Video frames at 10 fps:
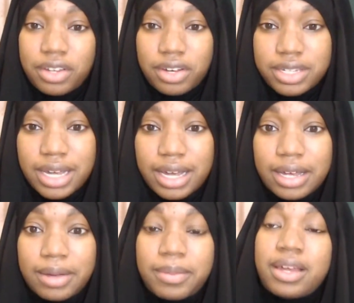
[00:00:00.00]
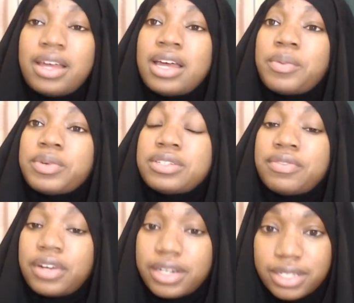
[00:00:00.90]
time, was
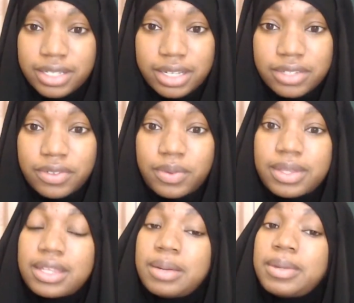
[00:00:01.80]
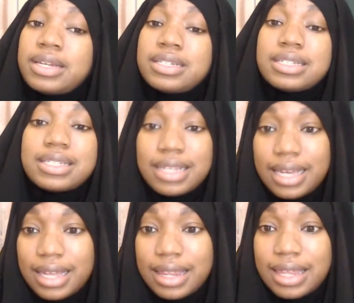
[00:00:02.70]
very successful with them, and just
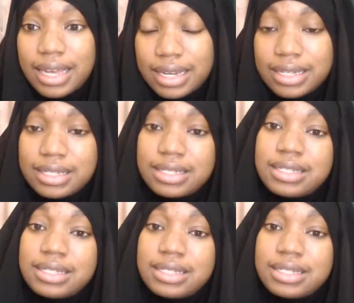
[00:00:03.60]
like that,